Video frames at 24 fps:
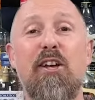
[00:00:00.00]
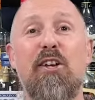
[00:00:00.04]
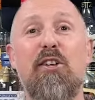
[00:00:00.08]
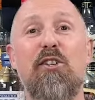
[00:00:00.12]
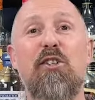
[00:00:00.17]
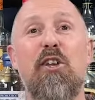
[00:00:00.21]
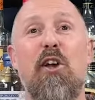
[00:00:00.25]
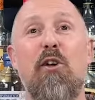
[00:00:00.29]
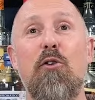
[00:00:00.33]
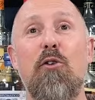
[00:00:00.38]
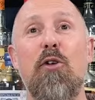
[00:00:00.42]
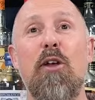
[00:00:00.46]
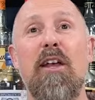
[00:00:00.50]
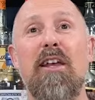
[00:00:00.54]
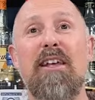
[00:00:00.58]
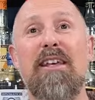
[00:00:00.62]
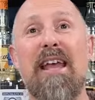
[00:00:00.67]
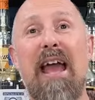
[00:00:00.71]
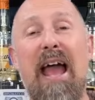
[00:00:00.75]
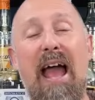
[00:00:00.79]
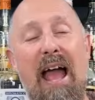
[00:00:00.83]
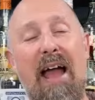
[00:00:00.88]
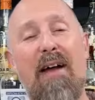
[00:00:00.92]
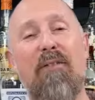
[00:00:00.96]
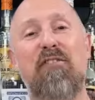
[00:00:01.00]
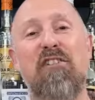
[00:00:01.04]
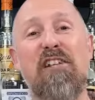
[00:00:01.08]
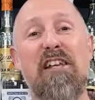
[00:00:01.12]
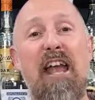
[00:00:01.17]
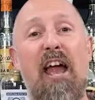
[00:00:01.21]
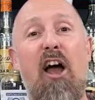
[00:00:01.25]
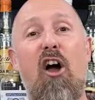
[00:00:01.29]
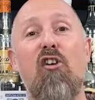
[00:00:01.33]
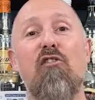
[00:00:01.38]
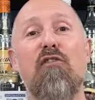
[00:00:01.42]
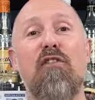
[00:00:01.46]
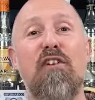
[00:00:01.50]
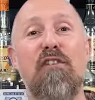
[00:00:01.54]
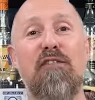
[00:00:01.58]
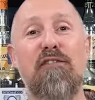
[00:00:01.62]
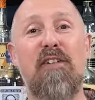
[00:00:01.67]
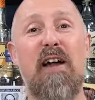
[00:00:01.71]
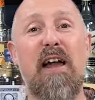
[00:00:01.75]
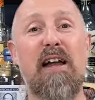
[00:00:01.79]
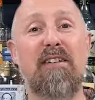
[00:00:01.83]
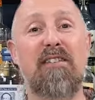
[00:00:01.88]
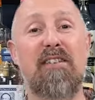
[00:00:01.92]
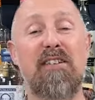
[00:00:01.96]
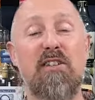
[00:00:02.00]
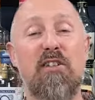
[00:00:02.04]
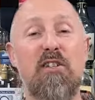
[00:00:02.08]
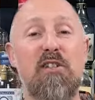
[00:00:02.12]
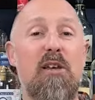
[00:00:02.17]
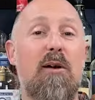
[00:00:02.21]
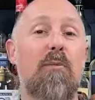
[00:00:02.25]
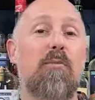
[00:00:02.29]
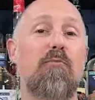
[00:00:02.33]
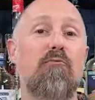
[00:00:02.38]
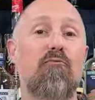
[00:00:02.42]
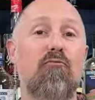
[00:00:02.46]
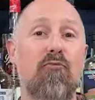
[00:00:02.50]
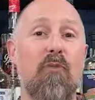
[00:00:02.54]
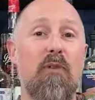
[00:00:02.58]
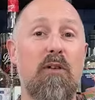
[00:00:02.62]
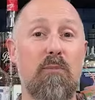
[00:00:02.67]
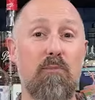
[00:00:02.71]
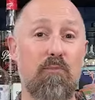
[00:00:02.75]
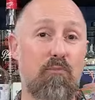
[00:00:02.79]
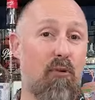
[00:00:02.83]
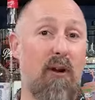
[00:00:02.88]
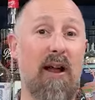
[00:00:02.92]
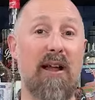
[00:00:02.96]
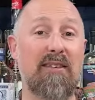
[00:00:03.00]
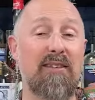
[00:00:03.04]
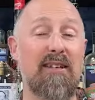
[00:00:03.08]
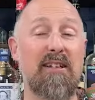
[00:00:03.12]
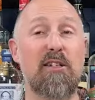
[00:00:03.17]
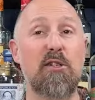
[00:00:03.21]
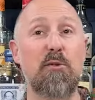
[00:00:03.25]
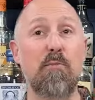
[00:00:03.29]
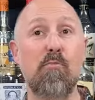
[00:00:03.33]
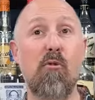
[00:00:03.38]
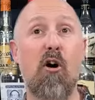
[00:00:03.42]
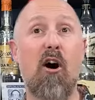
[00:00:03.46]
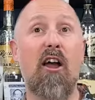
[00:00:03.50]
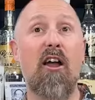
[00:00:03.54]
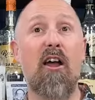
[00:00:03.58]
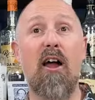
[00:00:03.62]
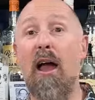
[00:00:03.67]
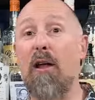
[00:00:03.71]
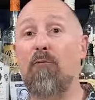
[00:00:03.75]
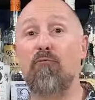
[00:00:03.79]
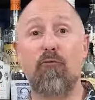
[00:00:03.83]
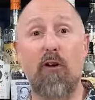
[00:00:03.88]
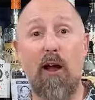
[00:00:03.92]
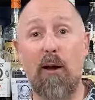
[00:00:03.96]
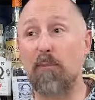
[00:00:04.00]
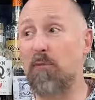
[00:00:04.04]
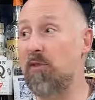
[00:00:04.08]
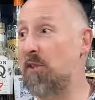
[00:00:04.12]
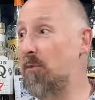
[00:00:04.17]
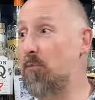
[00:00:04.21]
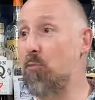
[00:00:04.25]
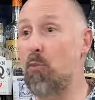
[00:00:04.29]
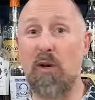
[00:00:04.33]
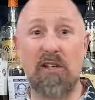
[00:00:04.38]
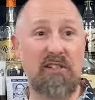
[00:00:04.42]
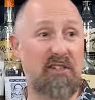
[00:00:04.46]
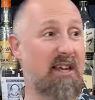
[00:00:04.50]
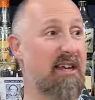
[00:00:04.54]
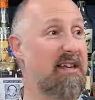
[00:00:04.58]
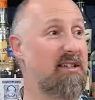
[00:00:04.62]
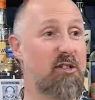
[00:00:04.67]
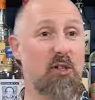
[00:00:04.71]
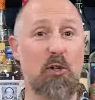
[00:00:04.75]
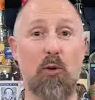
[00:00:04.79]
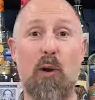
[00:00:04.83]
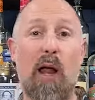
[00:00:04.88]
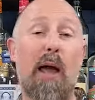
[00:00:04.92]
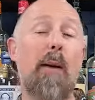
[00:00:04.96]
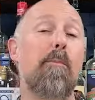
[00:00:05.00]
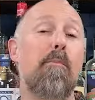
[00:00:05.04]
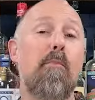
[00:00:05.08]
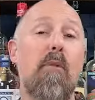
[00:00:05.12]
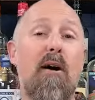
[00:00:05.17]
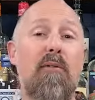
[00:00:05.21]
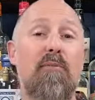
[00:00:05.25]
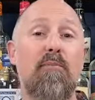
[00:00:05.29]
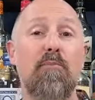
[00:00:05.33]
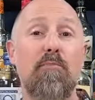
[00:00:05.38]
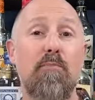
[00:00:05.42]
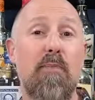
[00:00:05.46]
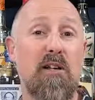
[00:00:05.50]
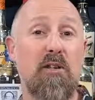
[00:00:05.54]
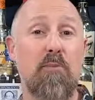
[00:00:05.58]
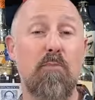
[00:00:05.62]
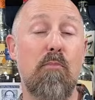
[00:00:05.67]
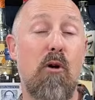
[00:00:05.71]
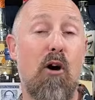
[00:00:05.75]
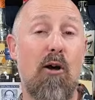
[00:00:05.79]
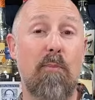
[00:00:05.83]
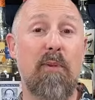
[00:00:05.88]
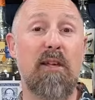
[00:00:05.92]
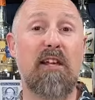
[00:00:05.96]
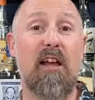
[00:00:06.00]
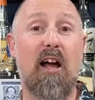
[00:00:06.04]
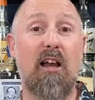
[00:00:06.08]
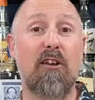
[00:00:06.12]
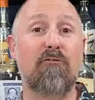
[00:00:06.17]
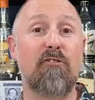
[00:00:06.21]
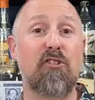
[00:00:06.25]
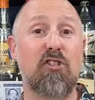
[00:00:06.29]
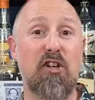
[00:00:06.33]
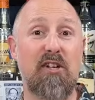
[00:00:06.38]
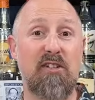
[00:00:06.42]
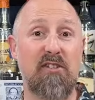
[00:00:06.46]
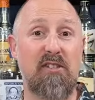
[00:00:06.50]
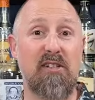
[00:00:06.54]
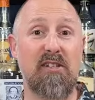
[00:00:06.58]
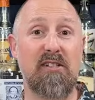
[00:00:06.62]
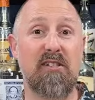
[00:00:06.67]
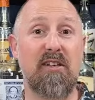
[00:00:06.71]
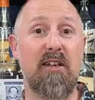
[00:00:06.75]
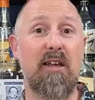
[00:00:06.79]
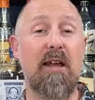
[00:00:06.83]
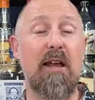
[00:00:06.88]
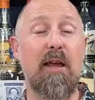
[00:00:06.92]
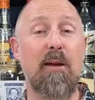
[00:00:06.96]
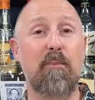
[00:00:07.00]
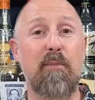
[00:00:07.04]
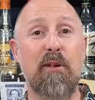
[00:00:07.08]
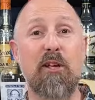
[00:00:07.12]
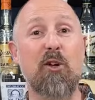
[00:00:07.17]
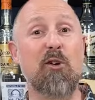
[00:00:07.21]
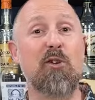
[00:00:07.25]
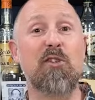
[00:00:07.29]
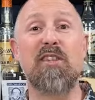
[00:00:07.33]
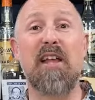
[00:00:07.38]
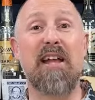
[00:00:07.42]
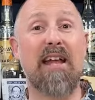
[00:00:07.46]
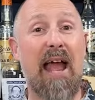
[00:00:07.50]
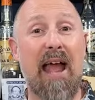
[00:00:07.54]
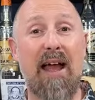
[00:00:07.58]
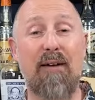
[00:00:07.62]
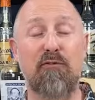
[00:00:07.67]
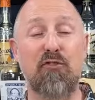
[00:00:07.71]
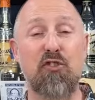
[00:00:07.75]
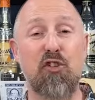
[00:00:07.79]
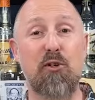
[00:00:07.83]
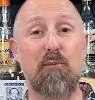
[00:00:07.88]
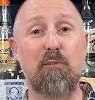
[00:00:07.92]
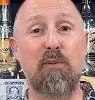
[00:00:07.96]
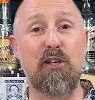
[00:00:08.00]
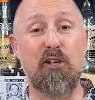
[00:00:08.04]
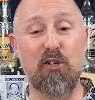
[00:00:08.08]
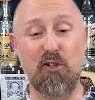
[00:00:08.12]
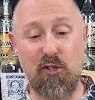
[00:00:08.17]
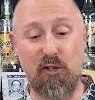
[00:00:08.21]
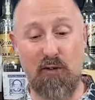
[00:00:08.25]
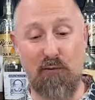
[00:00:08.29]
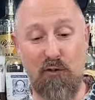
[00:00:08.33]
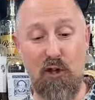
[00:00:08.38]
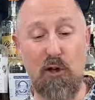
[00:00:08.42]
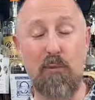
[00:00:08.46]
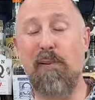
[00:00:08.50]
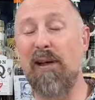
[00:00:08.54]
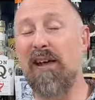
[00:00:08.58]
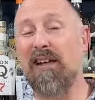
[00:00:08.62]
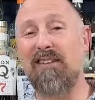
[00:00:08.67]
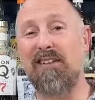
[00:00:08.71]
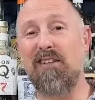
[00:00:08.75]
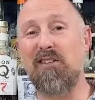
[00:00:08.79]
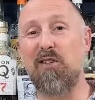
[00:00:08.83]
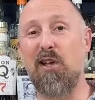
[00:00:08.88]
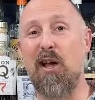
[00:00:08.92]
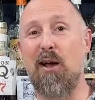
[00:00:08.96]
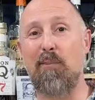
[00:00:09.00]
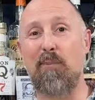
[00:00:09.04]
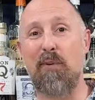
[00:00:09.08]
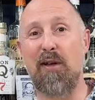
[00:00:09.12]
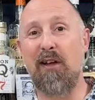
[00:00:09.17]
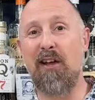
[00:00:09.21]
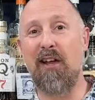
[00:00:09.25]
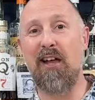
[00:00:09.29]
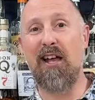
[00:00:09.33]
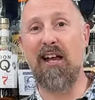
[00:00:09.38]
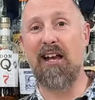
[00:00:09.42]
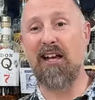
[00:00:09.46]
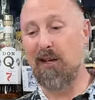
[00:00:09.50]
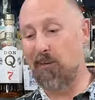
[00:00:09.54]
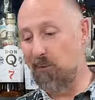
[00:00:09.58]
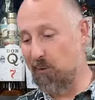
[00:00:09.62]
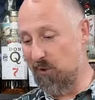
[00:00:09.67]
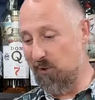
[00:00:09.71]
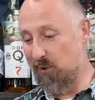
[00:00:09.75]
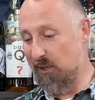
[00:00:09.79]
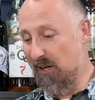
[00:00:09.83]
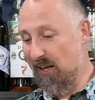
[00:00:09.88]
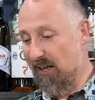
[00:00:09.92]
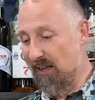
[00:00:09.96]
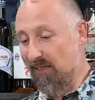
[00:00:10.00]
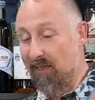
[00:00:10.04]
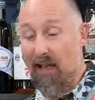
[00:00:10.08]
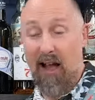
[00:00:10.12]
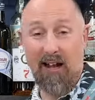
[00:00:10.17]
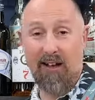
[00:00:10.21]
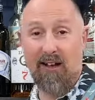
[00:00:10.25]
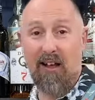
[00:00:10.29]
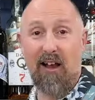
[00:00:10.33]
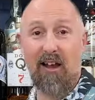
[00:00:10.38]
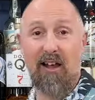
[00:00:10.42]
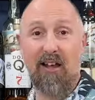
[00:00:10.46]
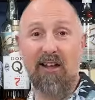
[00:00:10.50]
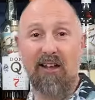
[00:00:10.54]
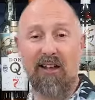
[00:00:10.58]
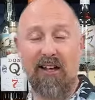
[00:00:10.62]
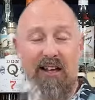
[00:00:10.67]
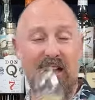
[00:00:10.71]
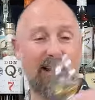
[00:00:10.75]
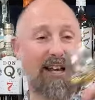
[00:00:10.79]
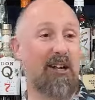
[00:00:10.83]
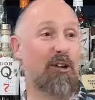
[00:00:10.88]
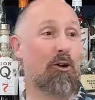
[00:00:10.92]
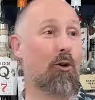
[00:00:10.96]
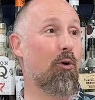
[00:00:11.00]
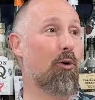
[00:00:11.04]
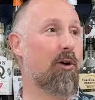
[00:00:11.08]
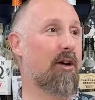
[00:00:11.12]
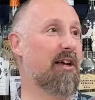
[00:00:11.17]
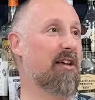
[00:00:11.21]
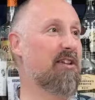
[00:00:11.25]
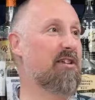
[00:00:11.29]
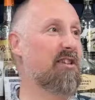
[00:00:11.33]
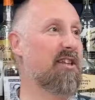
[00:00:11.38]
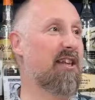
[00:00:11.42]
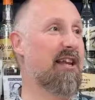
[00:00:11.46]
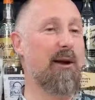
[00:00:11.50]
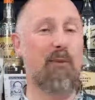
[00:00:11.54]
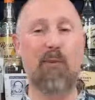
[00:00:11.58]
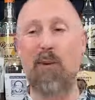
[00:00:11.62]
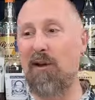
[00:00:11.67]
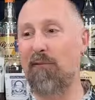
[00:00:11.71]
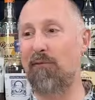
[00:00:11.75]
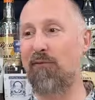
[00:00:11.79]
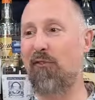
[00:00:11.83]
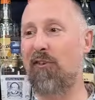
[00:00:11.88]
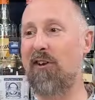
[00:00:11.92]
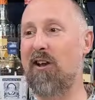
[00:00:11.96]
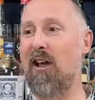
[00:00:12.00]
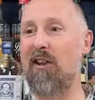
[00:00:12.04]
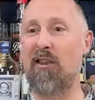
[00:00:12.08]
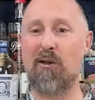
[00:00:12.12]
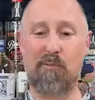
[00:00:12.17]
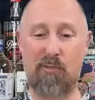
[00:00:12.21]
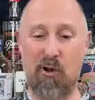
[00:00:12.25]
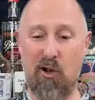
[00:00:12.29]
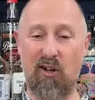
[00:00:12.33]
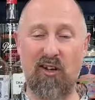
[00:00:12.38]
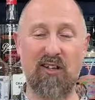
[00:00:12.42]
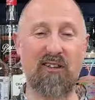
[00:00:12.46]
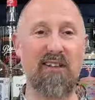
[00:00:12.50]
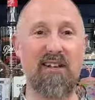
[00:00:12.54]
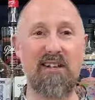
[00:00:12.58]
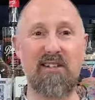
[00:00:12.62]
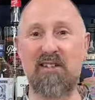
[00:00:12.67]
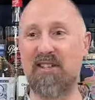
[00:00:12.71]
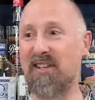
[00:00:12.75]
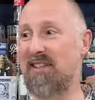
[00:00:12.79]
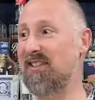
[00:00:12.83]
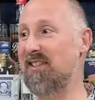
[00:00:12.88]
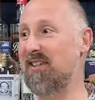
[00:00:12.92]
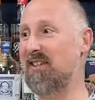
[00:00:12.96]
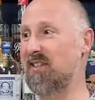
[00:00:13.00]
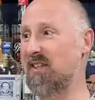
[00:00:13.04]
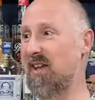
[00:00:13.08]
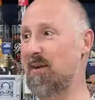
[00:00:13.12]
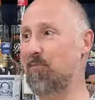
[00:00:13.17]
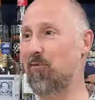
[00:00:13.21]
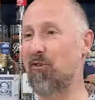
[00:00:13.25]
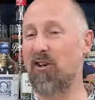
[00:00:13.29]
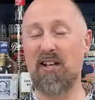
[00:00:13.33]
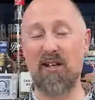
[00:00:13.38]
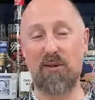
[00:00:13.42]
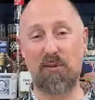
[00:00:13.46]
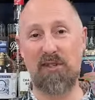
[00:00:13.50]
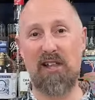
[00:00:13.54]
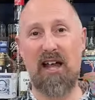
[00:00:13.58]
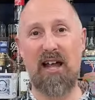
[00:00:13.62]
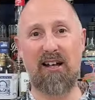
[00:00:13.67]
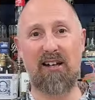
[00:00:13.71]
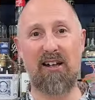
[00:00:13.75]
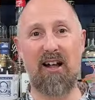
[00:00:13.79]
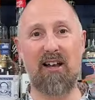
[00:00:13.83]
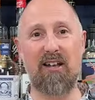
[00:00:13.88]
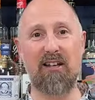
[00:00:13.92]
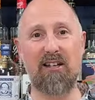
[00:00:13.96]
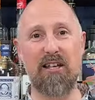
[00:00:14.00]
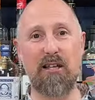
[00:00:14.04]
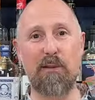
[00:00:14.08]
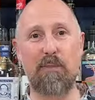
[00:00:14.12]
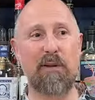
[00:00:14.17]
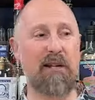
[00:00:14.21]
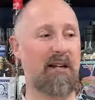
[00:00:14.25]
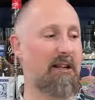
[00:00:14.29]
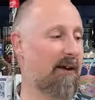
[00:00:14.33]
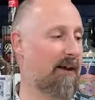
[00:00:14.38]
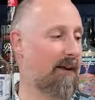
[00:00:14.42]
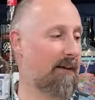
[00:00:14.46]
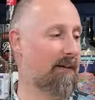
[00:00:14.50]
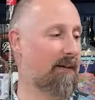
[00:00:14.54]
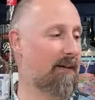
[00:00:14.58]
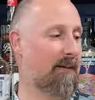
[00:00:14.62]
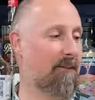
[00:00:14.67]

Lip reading: So you have to get over the fact that some brandies and rums and whiskies and all that might be colour adjusted because they have to. Because if you pick this up and it was that colour in August and then went for another bottle of this in December and it was that colour, you'd be like,